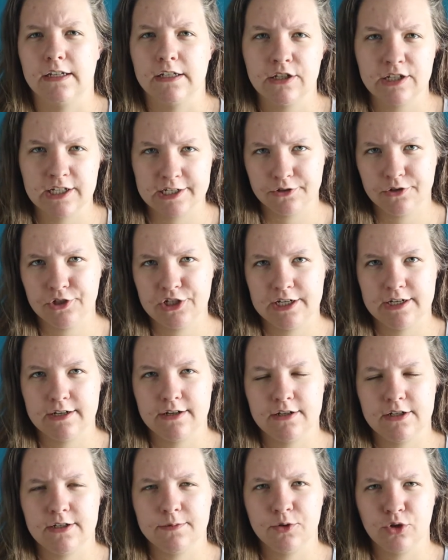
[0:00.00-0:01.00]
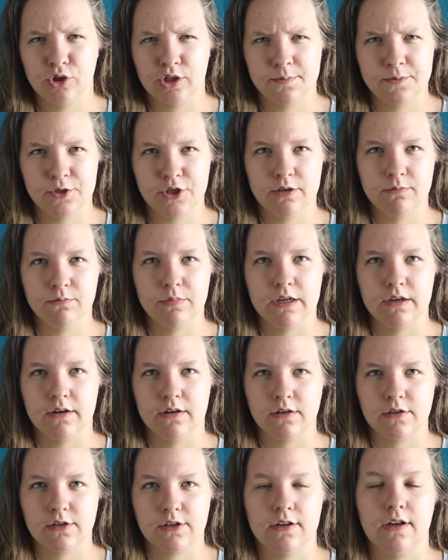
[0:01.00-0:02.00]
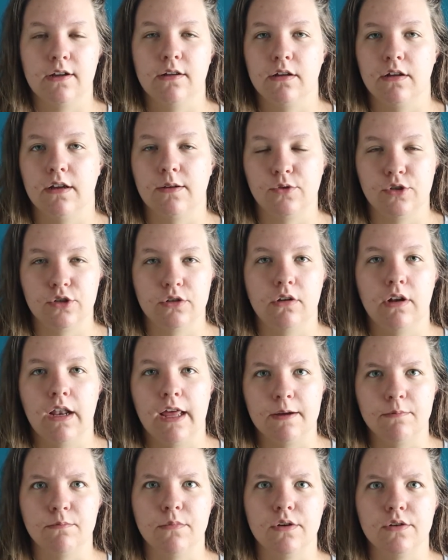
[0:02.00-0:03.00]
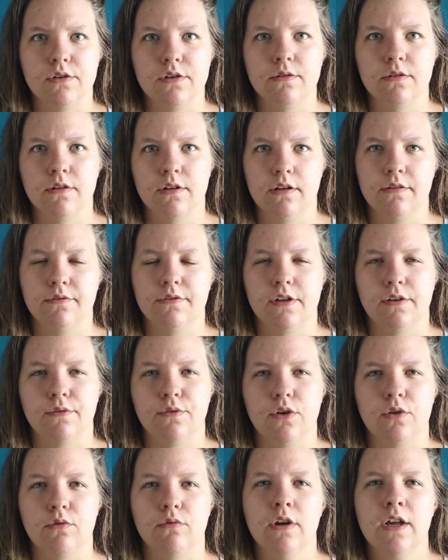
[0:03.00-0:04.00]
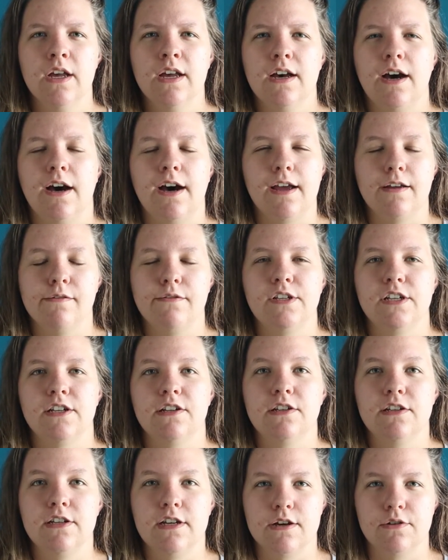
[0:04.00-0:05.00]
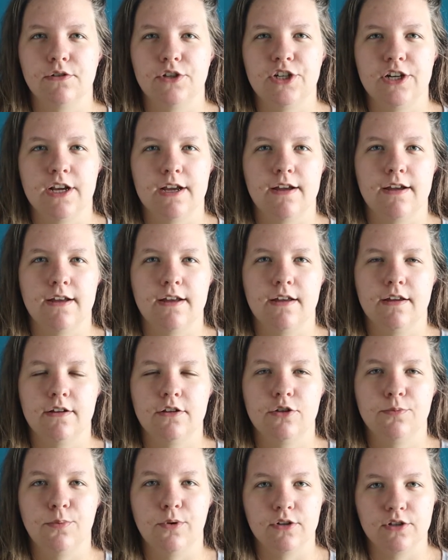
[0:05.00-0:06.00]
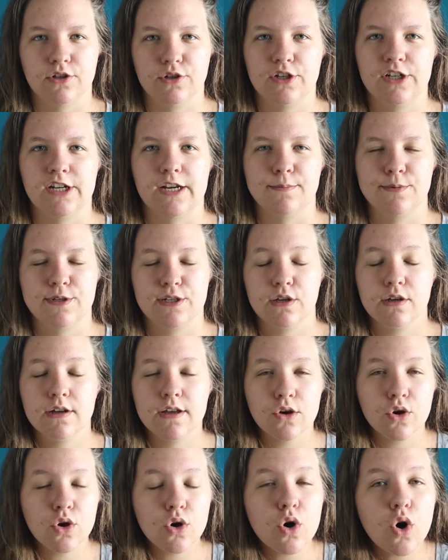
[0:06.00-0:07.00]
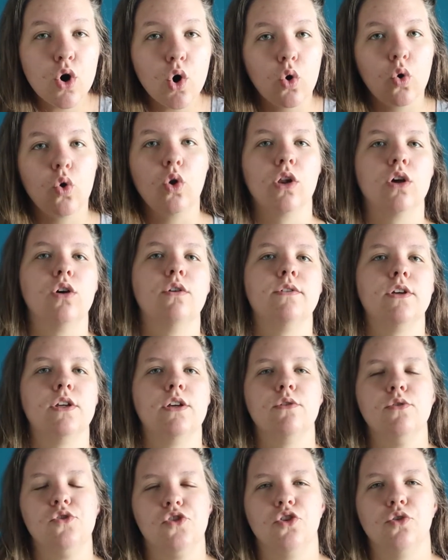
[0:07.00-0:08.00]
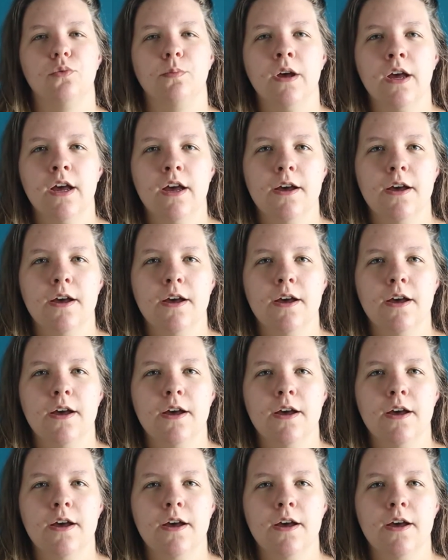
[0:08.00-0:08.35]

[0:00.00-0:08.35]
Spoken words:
Skillshare subscription, because I'm sure like most of you, I've seen Skillshare sponsorships all over YouTube,